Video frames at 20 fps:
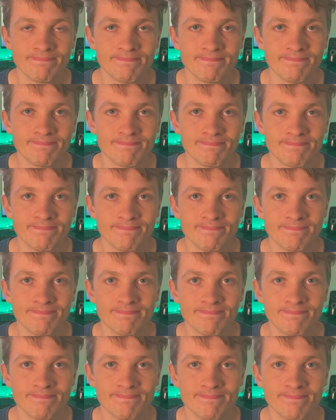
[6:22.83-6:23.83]

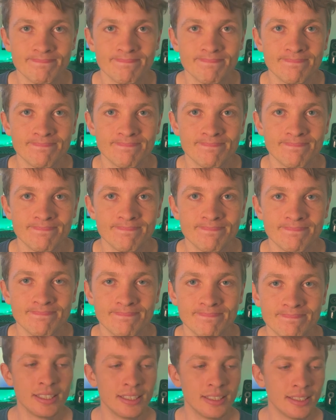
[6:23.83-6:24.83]

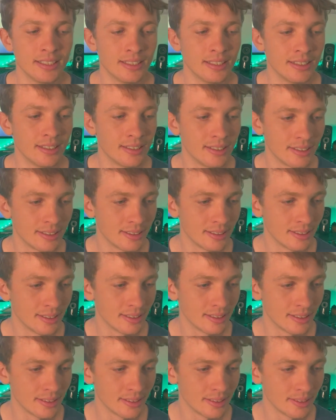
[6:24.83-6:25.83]

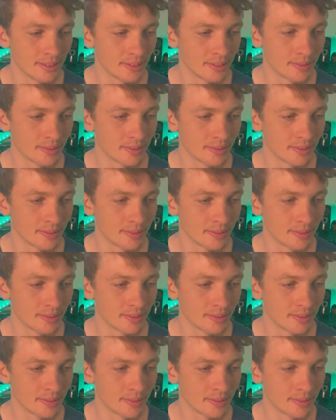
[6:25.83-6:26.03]
Nothing is said.